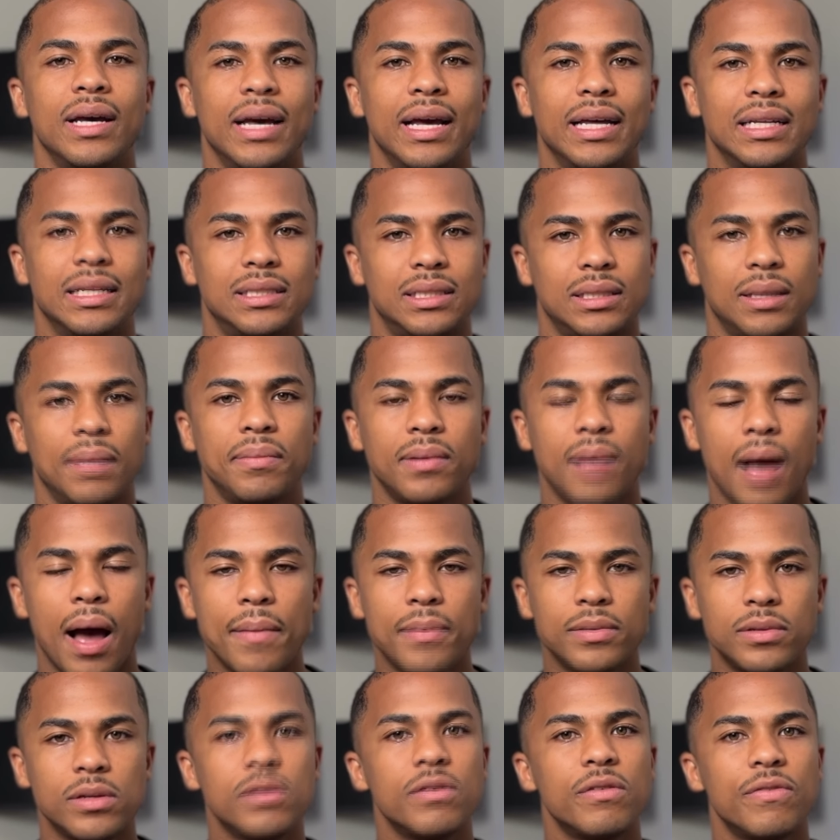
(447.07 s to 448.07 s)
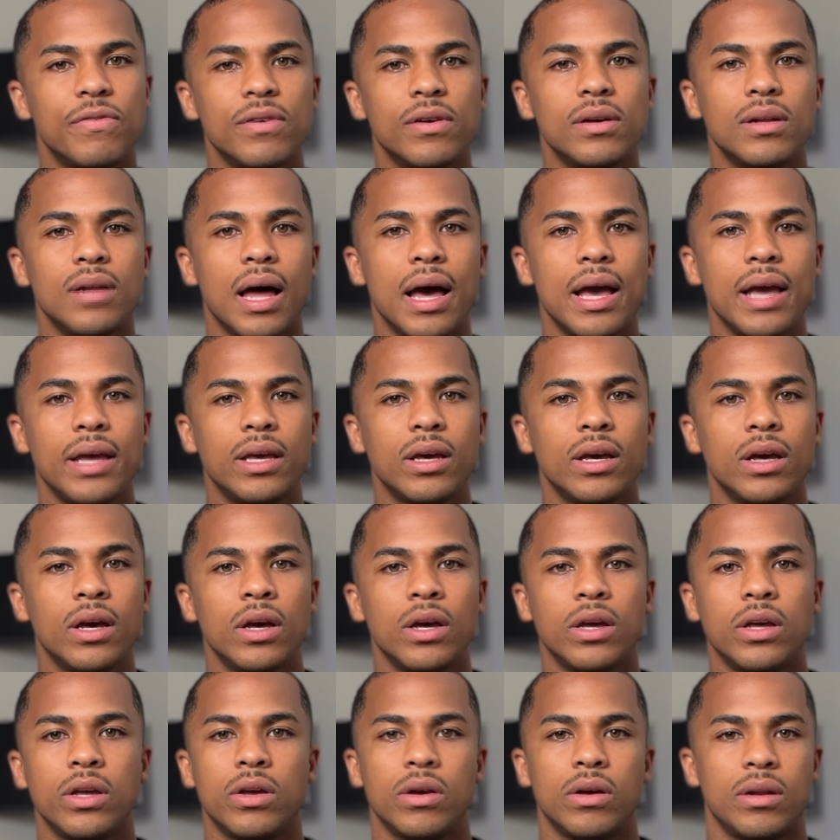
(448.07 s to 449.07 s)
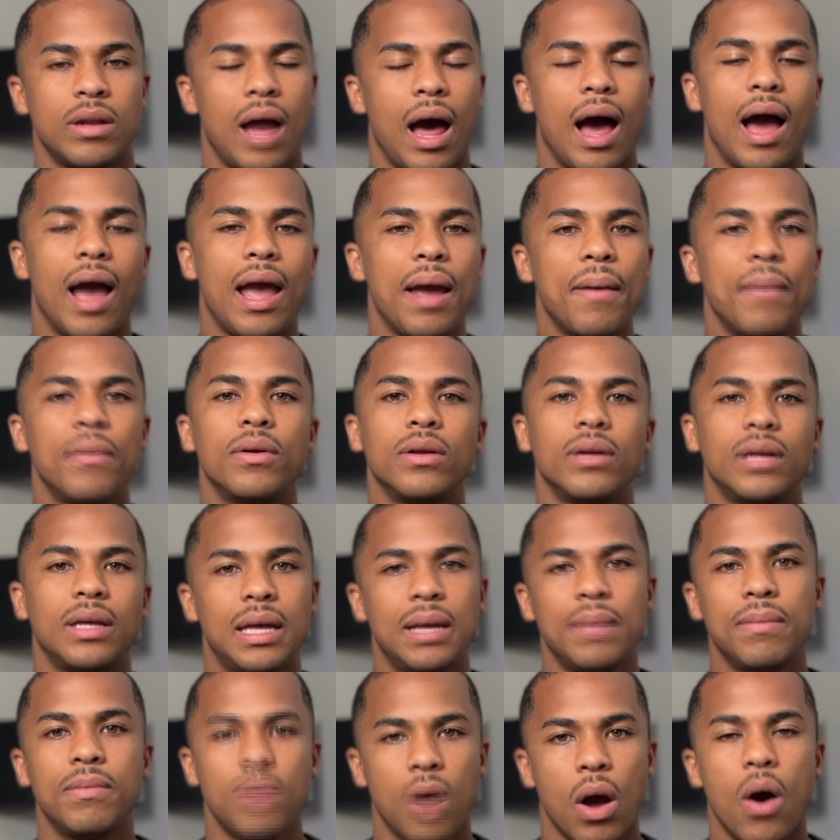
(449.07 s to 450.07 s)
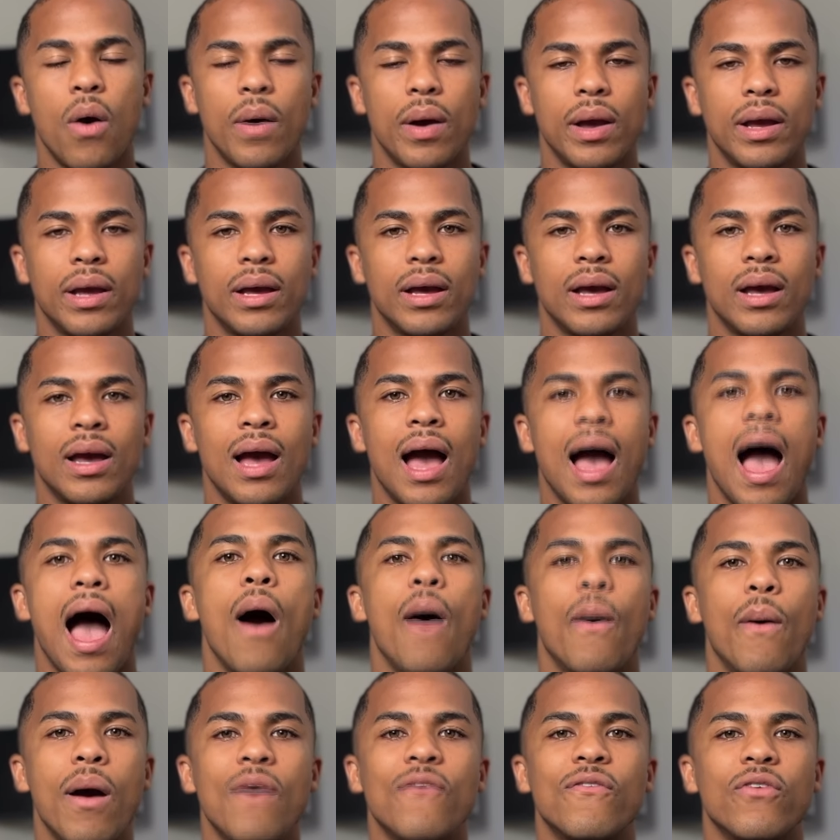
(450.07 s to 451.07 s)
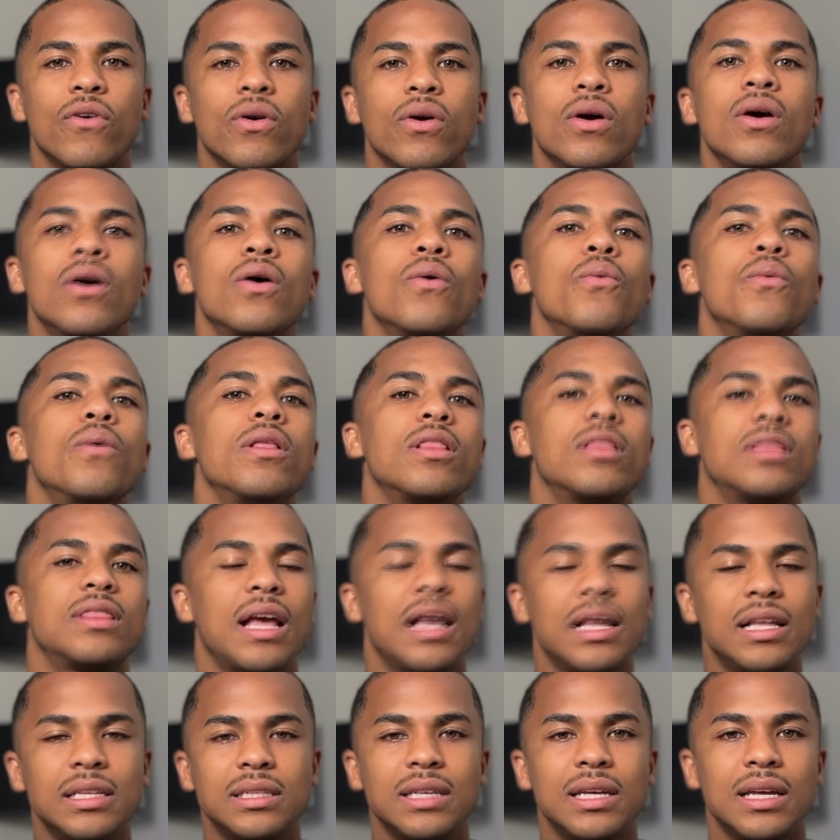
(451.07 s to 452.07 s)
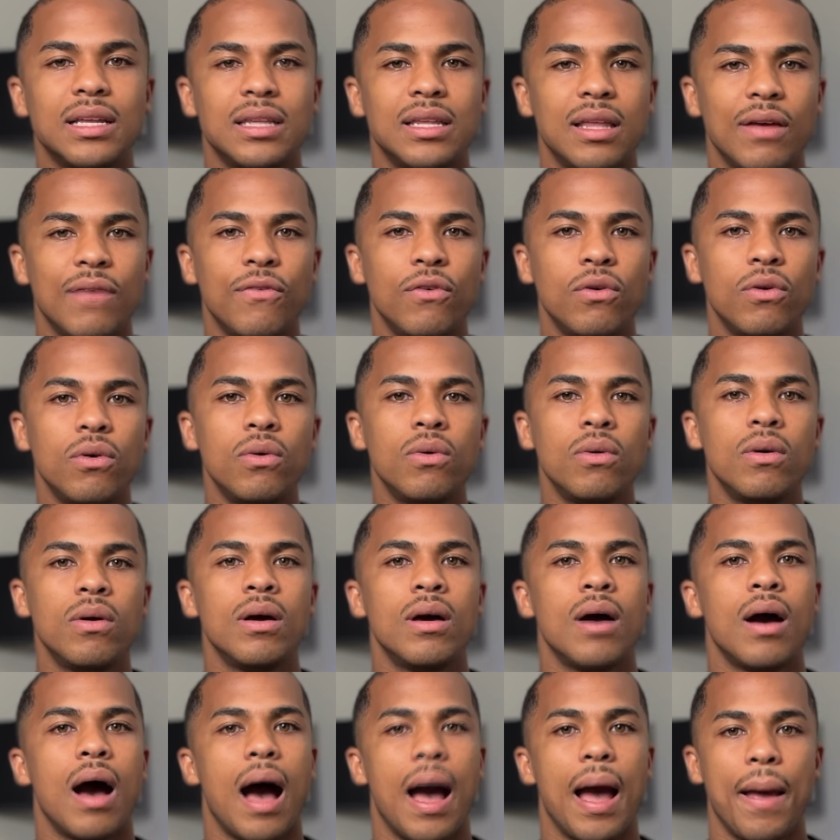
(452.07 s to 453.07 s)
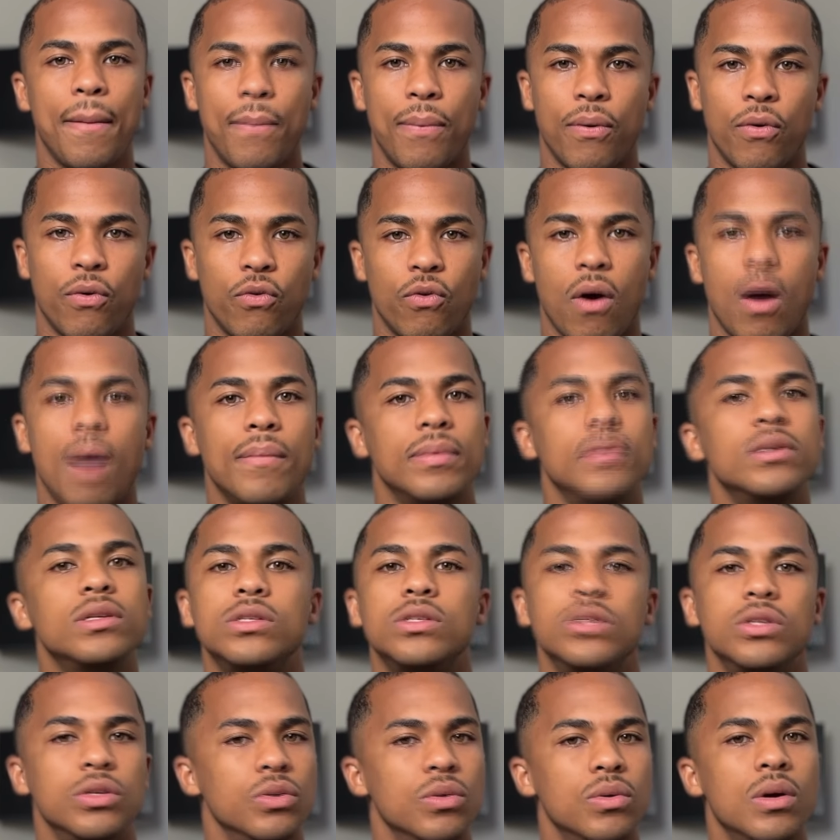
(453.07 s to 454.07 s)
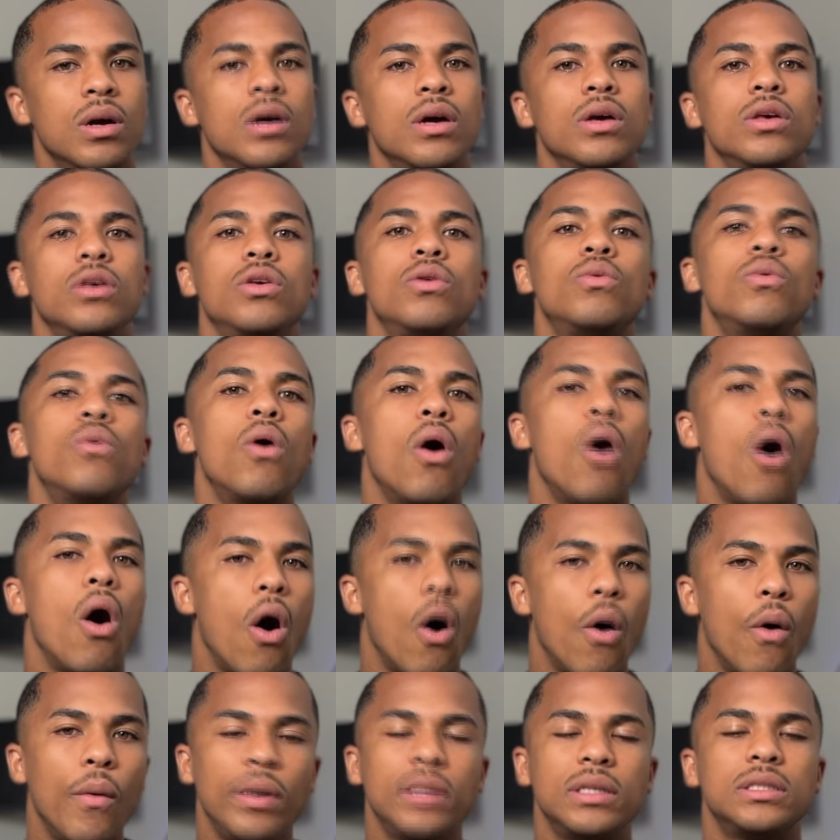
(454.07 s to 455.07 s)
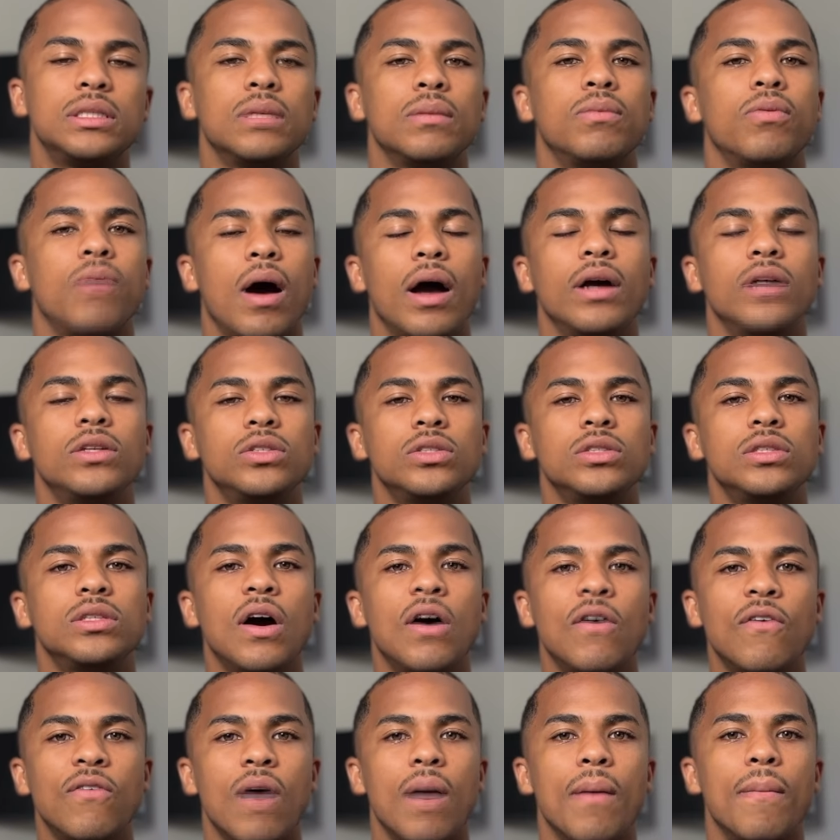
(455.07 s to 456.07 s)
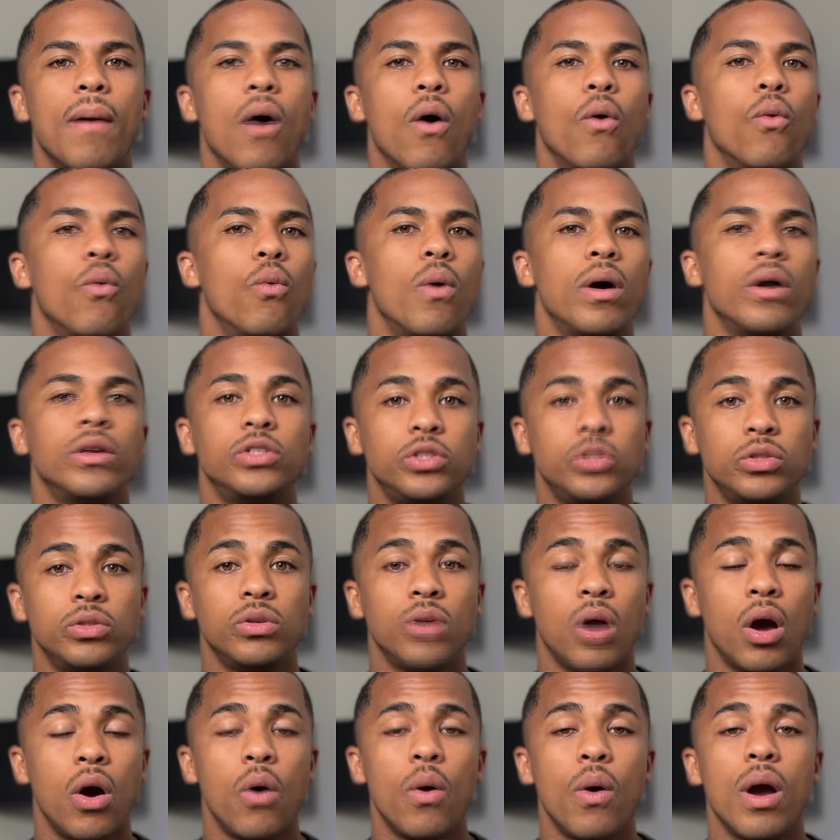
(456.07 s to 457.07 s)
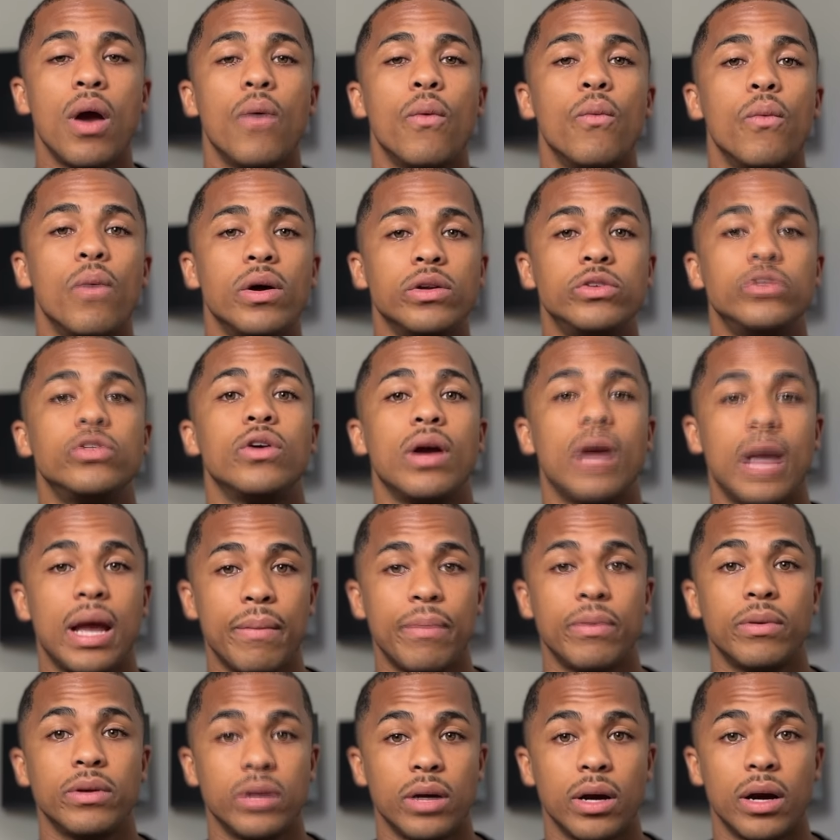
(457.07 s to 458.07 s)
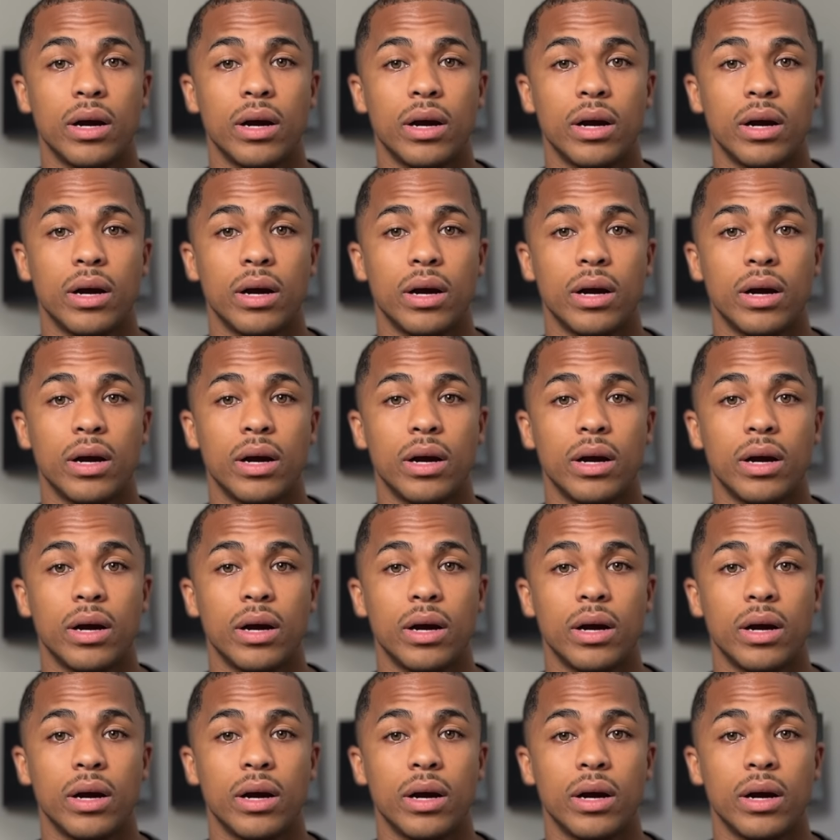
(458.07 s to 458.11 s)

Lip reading: and sometimes it'll feel like you're not able to keep going. However, when things get difficult, I promise you, you will always surprise yourself about what you know and what you're able to